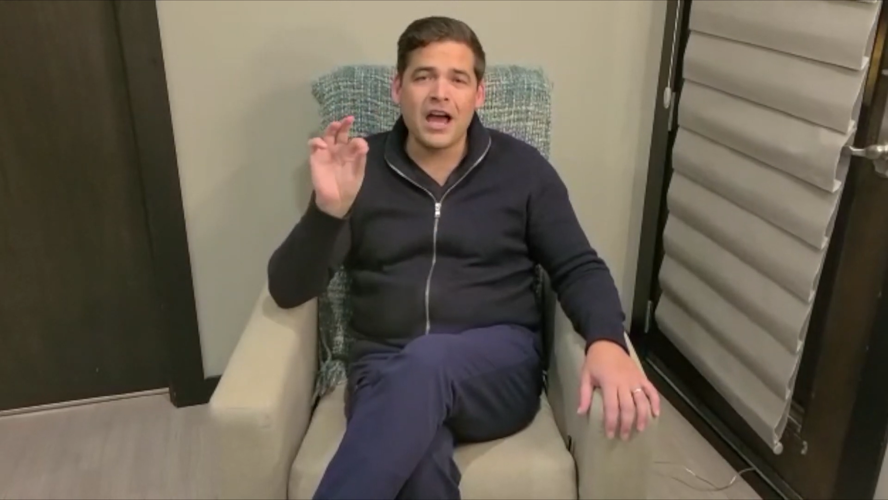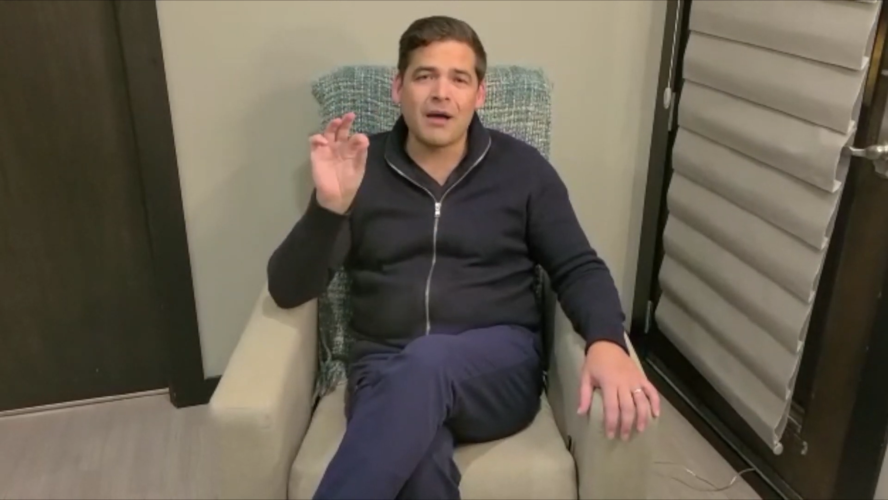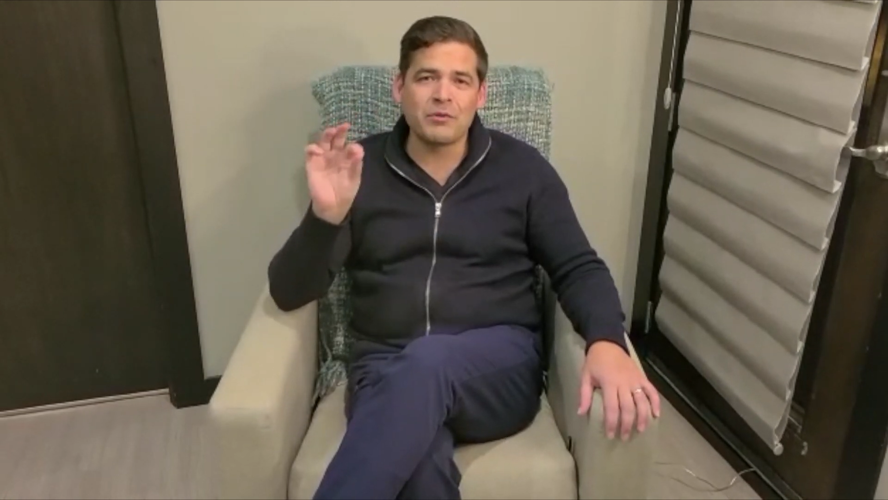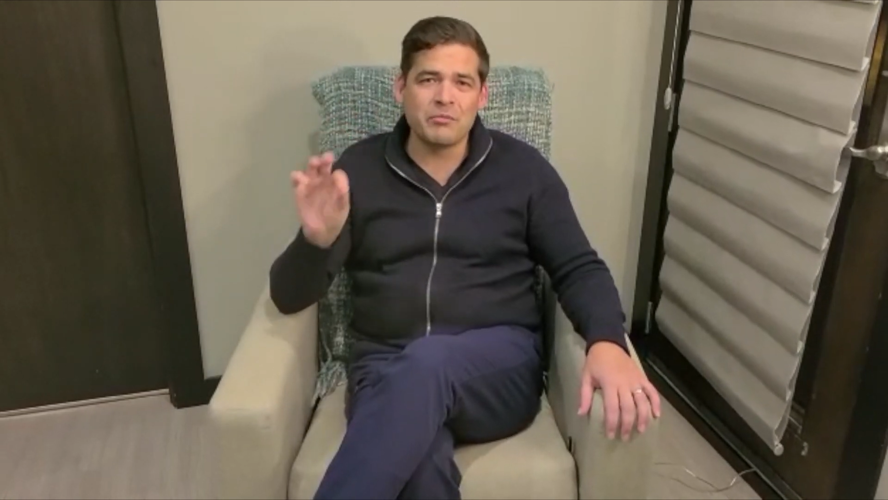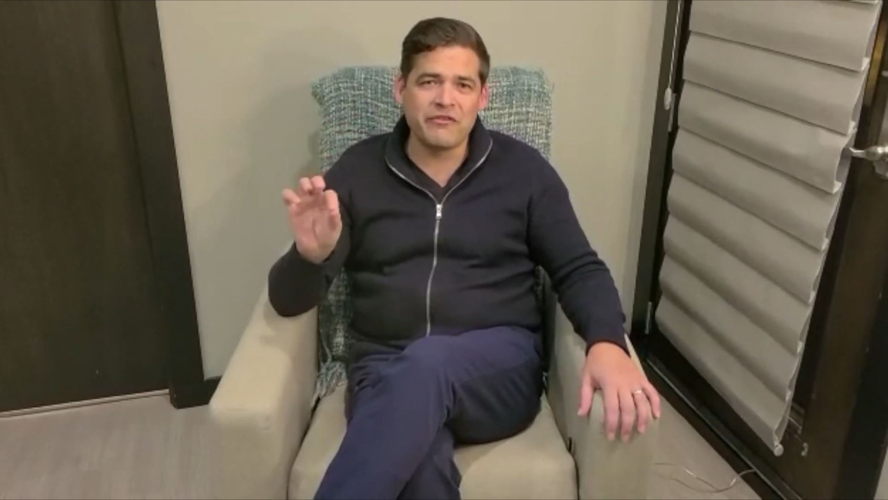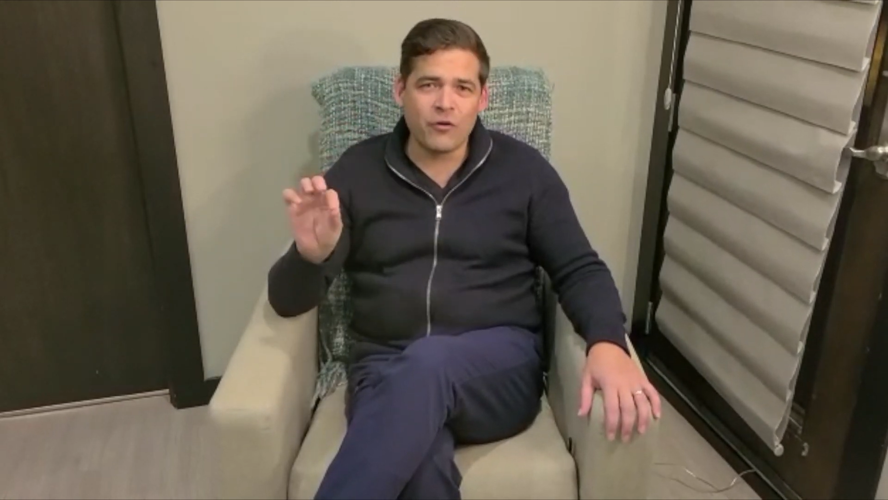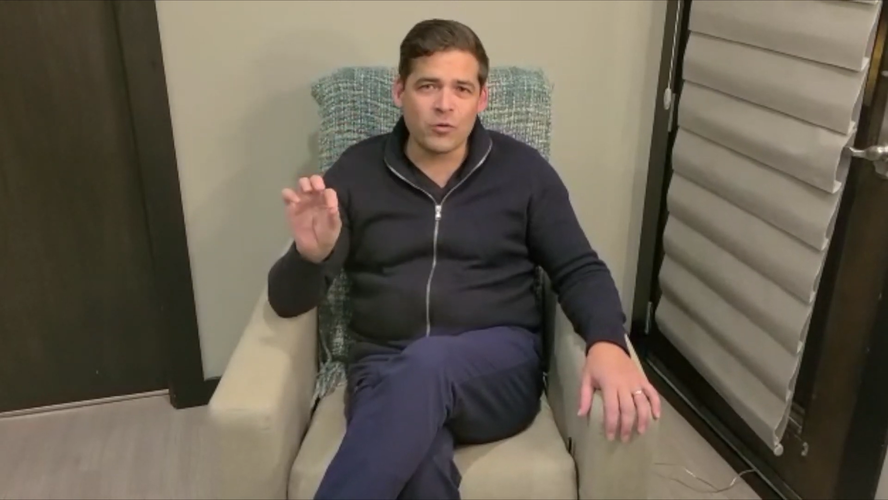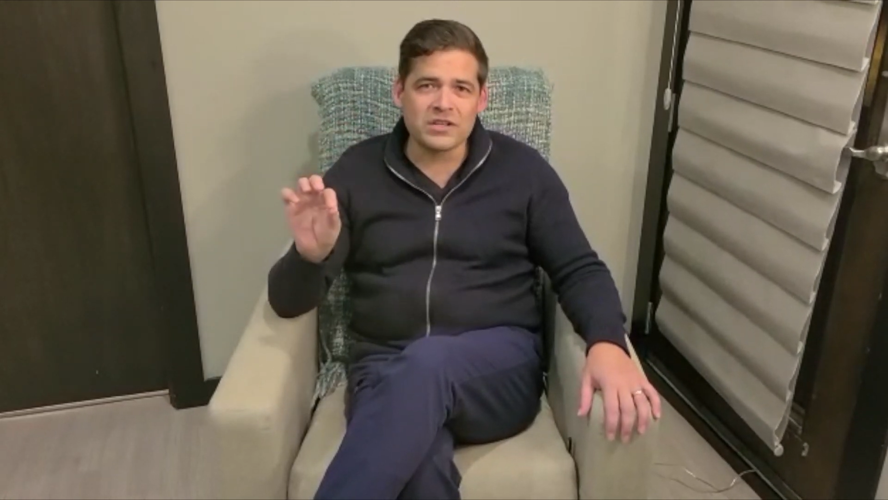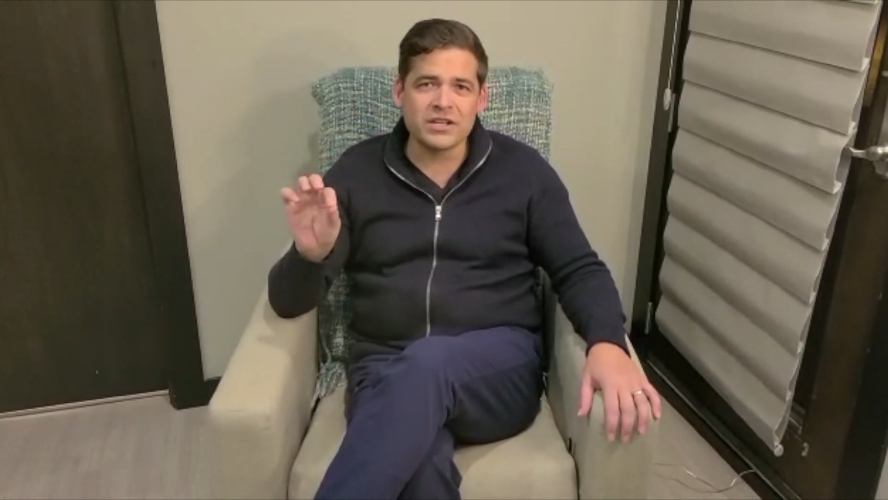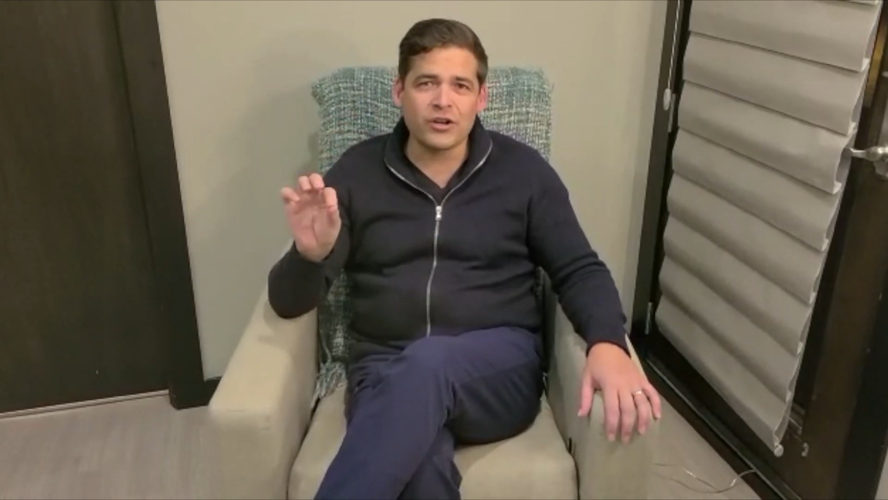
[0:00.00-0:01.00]
I'm going to be
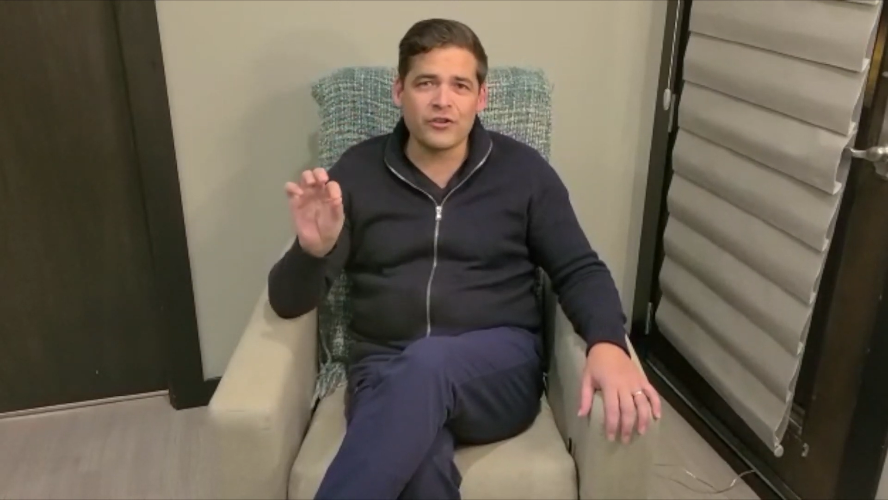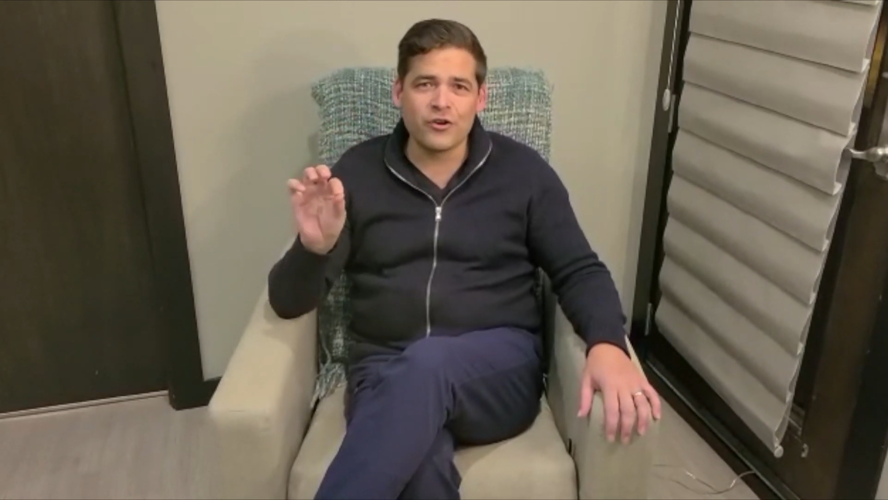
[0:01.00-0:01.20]
focusing on the